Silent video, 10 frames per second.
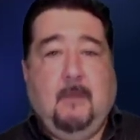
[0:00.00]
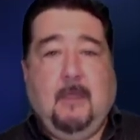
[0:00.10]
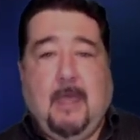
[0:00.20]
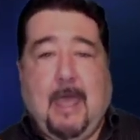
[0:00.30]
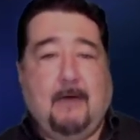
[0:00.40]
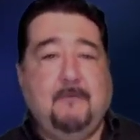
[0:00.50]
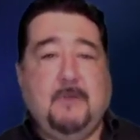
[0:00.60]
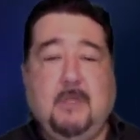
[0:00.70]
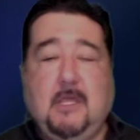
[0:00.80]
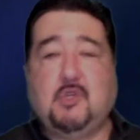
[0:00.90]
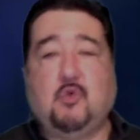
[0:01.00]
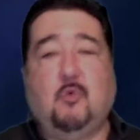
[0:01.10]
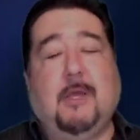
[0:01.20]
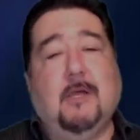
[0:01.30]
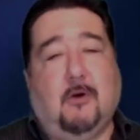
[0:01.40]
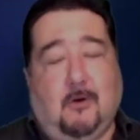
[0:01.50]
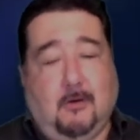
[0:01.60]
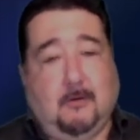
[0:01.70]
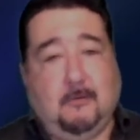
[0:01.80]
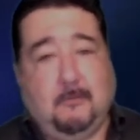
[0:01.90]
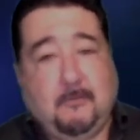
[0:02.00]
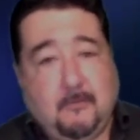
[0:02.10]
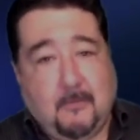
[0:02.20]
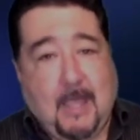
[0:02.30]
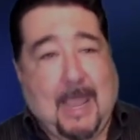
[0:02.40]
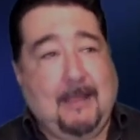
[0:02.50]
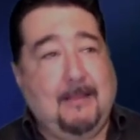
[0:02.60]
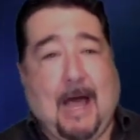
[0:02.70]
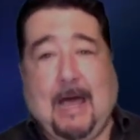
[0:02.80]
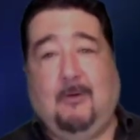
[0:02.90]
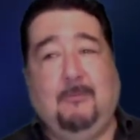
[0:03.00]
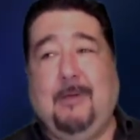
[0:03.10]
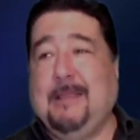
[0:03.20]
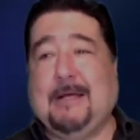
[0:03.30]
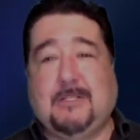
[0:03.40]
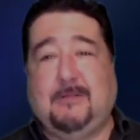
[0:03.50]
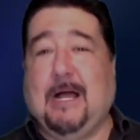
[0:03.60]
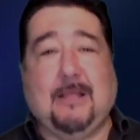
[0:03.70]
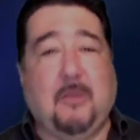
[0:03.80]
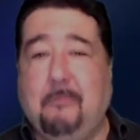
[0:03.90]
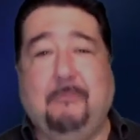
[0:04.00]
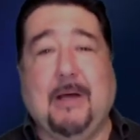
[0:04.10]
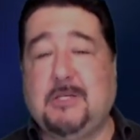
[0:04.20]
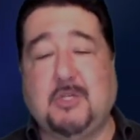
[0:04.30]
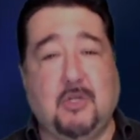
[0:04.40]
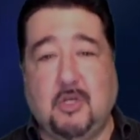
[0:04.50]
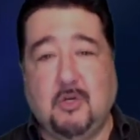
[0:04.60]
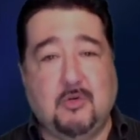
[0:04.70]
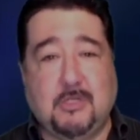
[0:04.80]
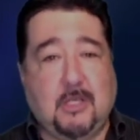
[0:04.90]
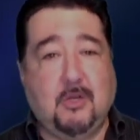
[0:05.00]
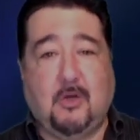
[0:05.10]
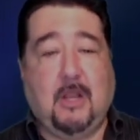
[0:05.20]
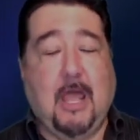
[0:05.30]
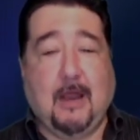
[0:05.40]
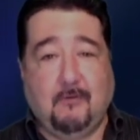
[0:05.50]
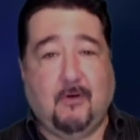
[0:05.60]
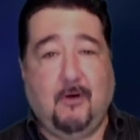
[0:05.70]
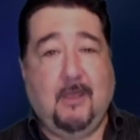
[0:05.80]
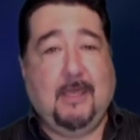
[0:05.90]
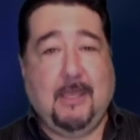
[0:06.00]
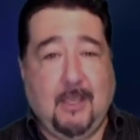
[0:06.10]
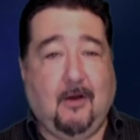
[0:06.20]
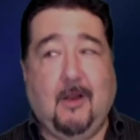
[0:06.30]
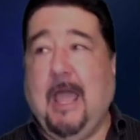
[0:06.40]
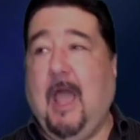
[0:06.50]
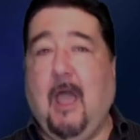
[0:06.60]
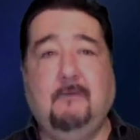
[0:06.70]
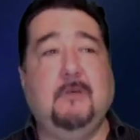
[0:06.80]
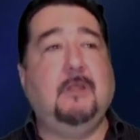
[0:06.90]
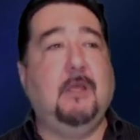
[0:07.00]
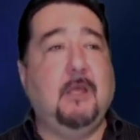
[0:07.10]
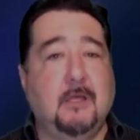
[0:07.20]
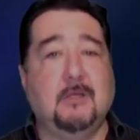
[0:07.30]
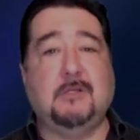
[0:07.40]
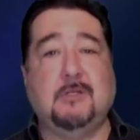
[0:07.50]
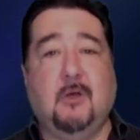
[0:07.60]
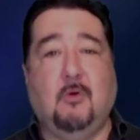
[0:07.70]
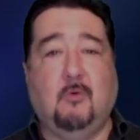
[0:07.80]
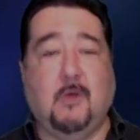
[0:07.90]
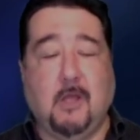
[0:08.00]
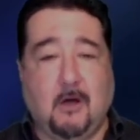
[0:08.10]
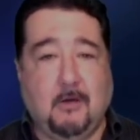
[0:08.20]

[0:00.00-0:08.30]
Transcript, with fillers: heaven is real. And I don't, man, that's like the best news that you can ever hear. Heaven is real.